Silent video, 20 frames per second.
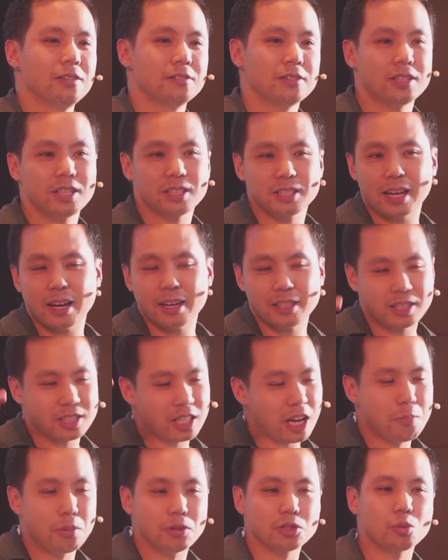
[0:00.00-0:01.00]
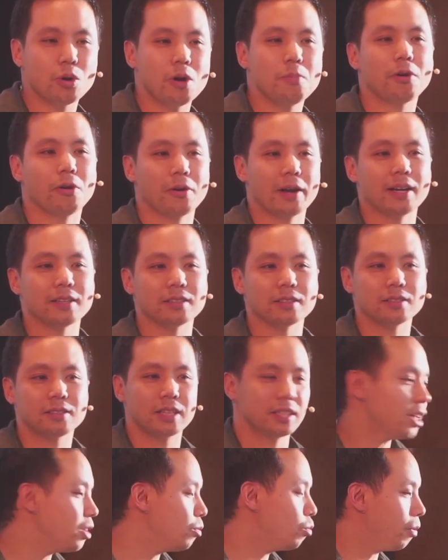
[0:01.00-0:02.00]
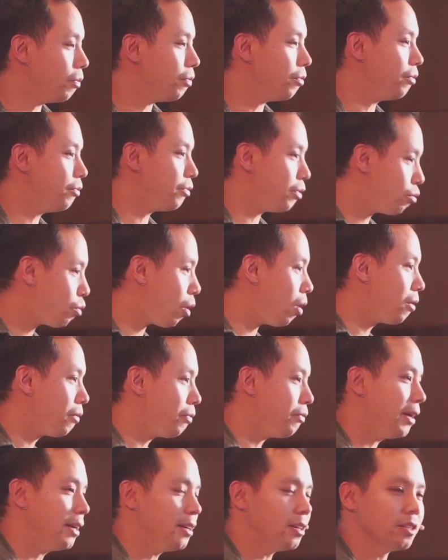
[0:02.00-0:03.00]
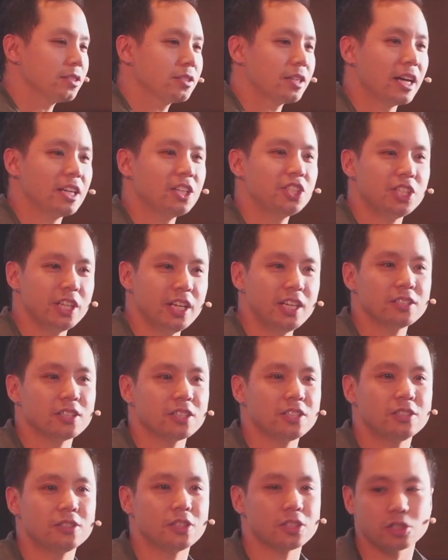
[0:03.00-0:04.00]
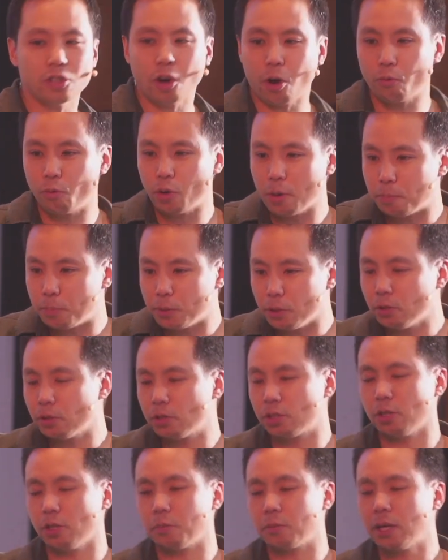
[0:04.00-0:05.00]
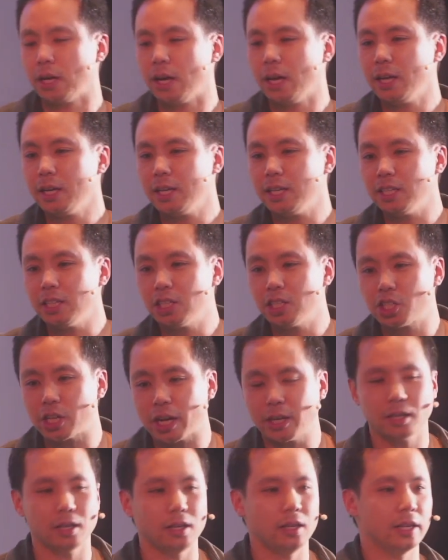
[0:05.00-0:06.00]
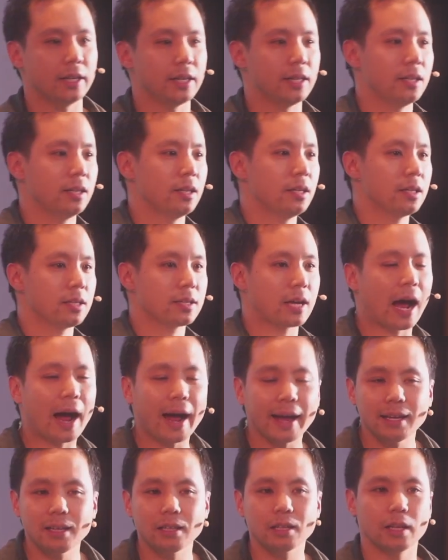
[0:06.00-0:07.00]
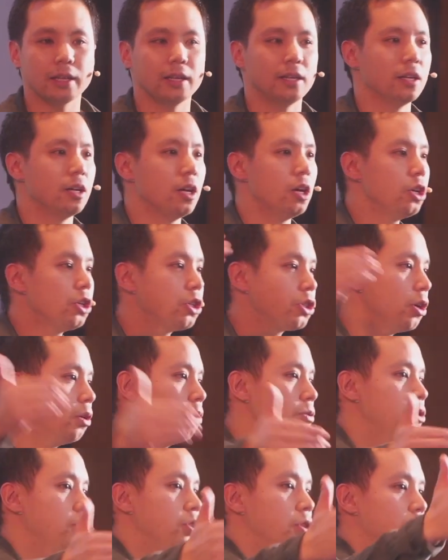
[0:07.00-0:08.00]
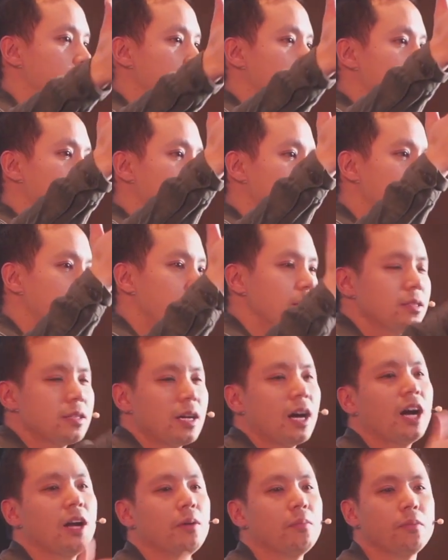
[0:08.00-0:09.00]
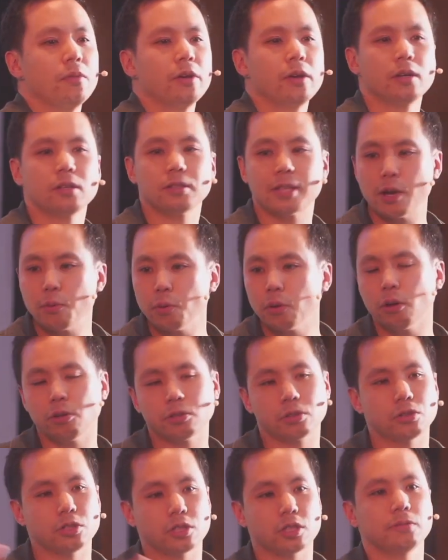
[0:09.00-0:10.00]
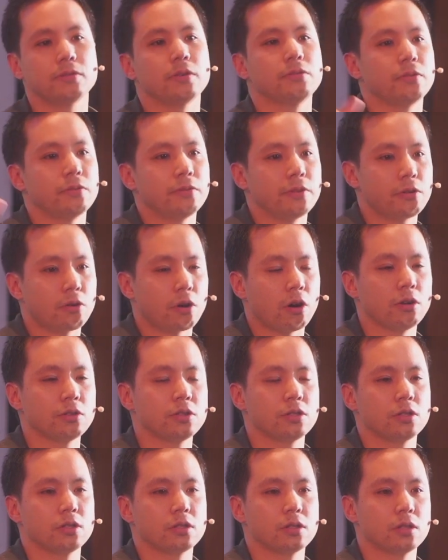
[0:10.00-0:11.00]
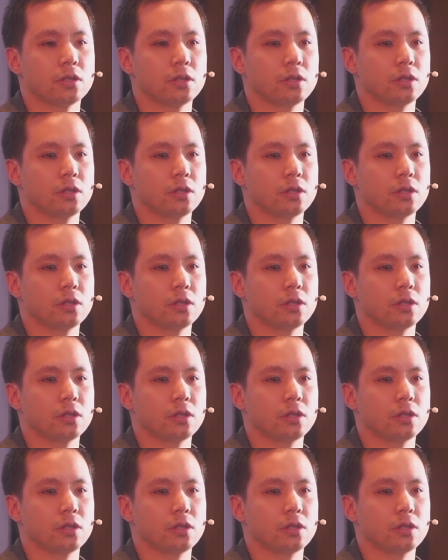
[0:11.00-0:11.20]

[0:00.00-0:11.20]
The disciples were boneheaded. They did want the wrong things. And Jesus does not rebuke them. He gently, kindly shows them that in time, they will also suffer for the cross.